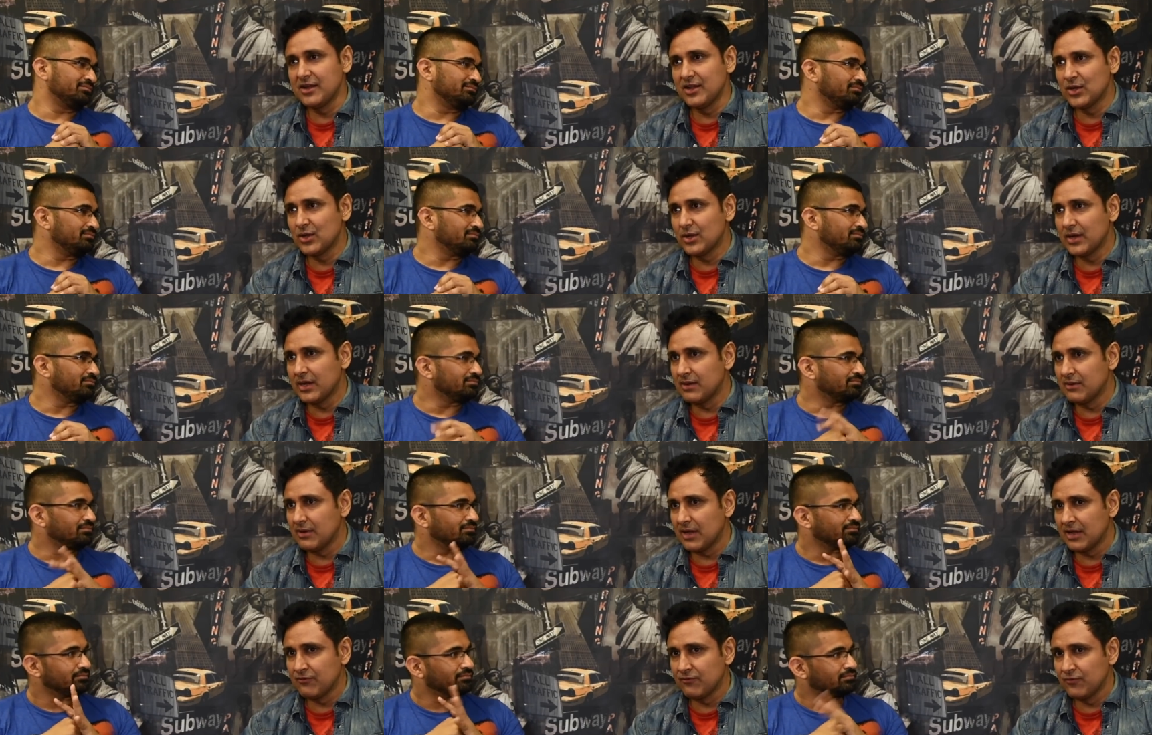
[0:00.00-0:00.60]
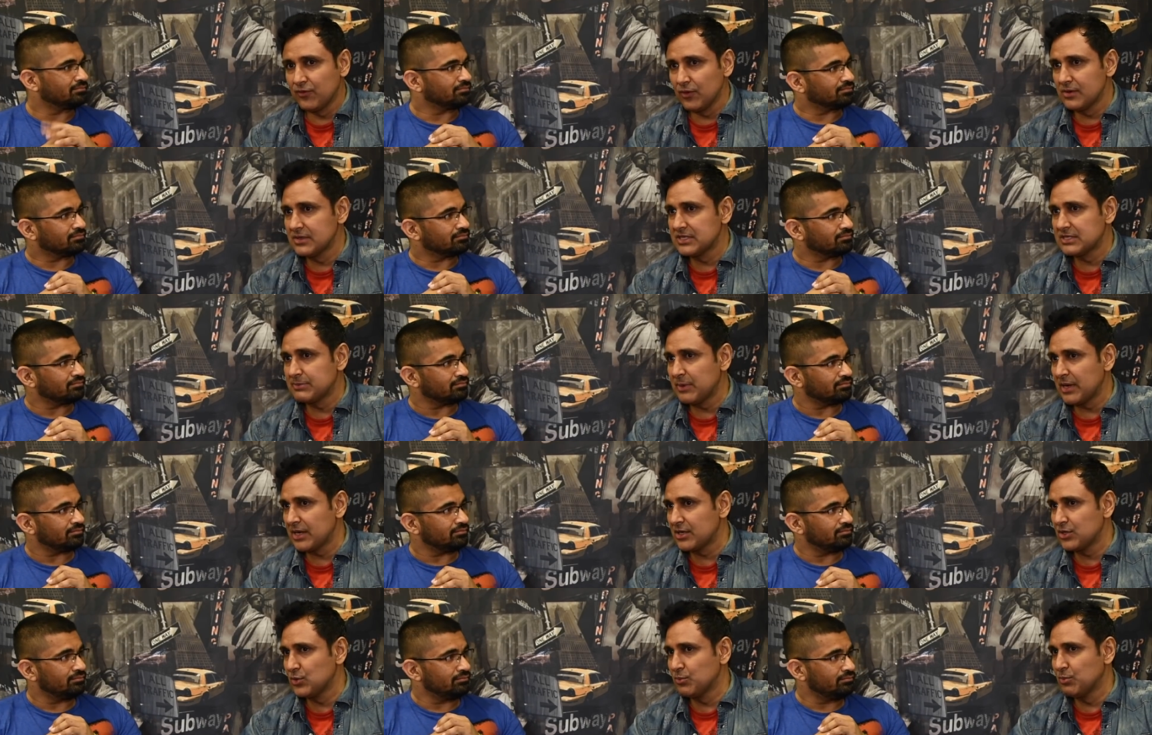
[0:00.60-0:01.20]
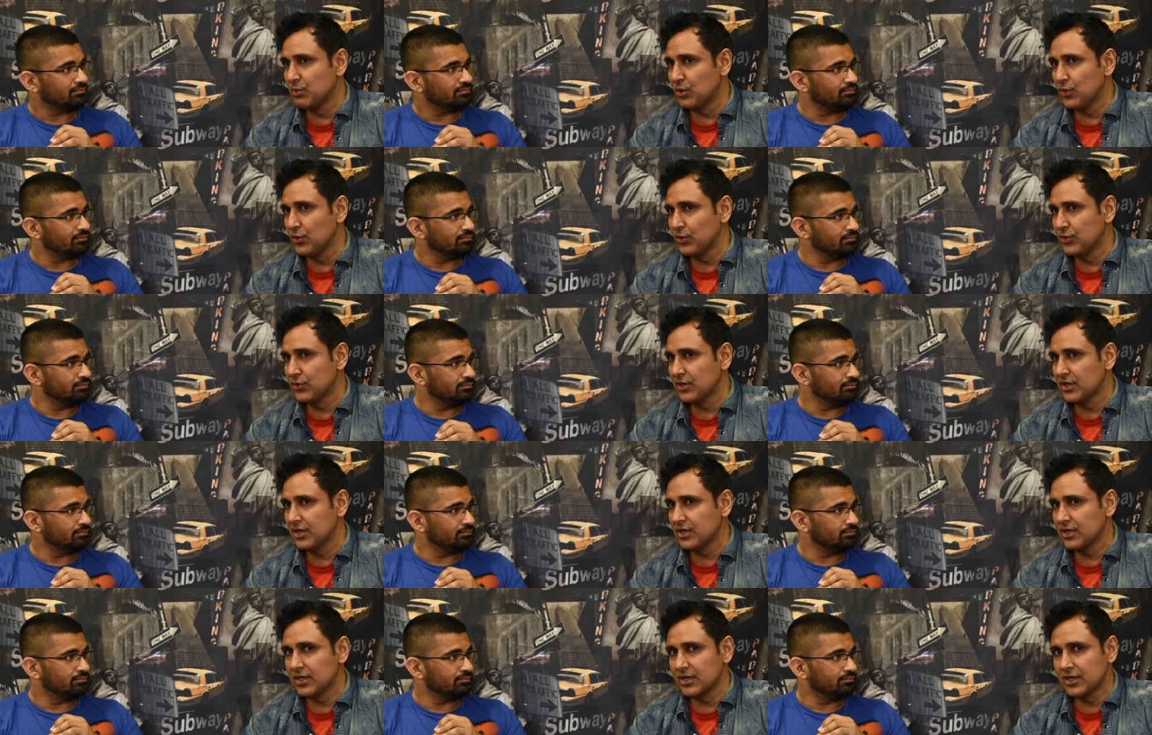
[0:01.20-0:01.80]
Speaker 1: you know and, and full respect to both
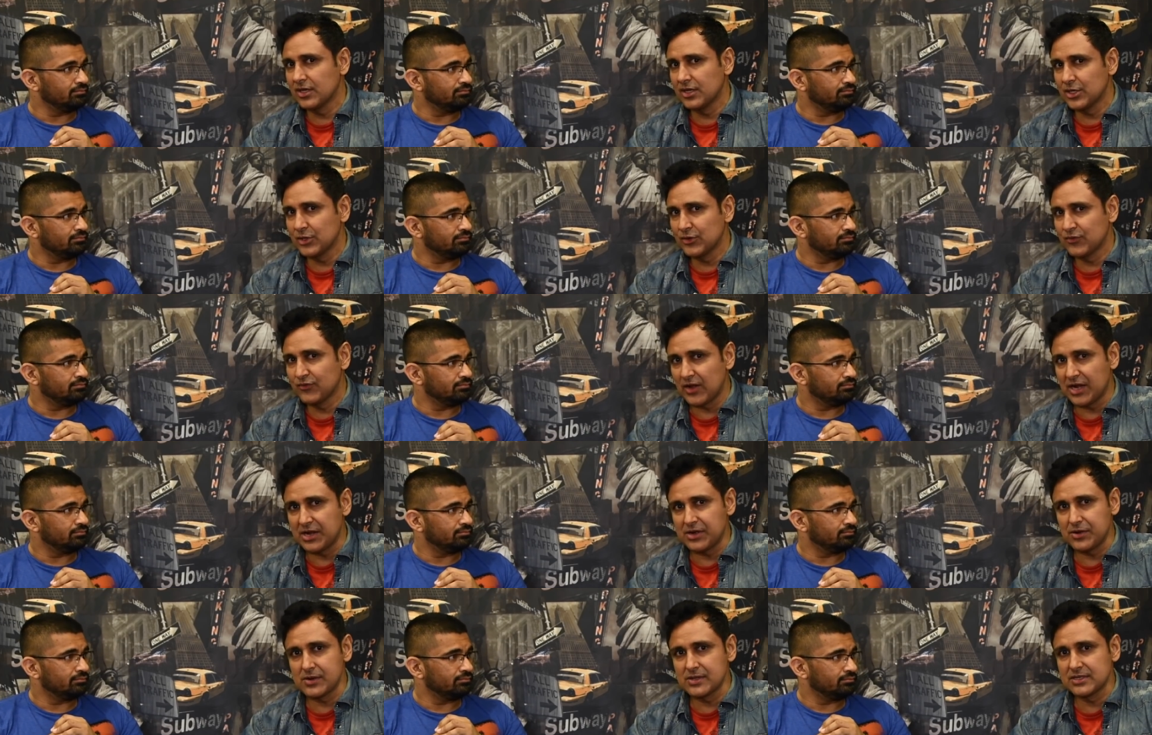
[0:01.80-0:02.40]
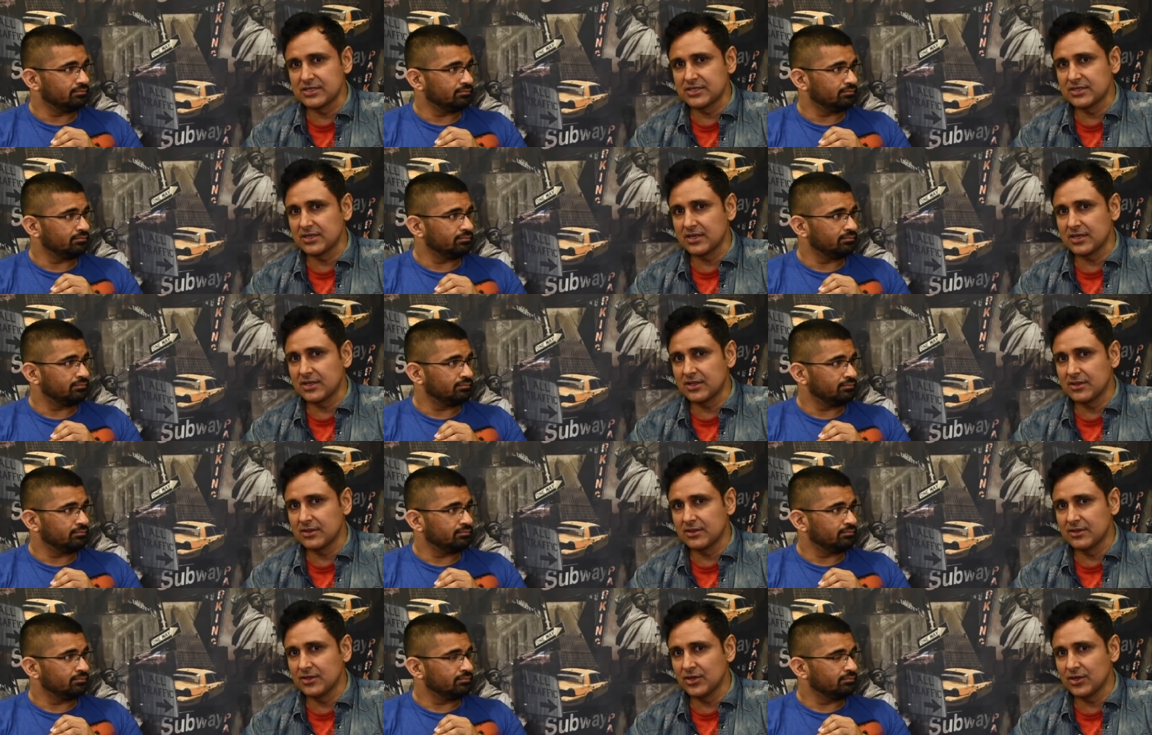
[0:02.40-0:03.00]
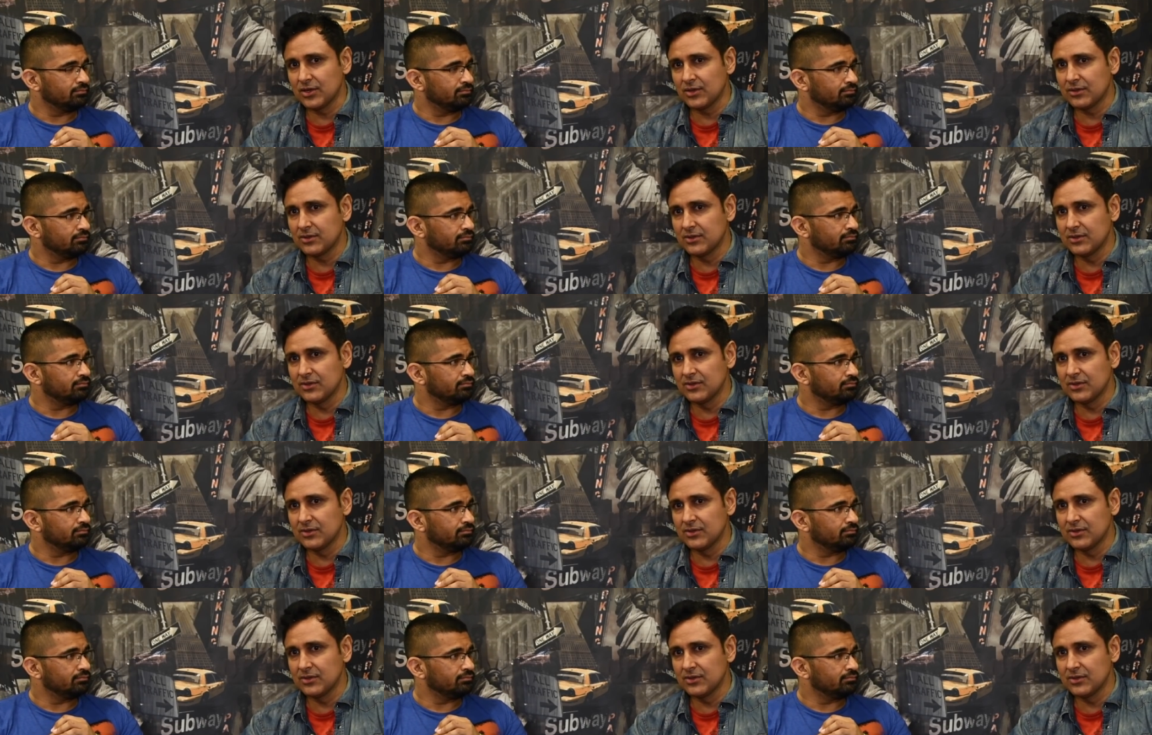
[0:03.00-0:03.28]
uh, fighters uh, you know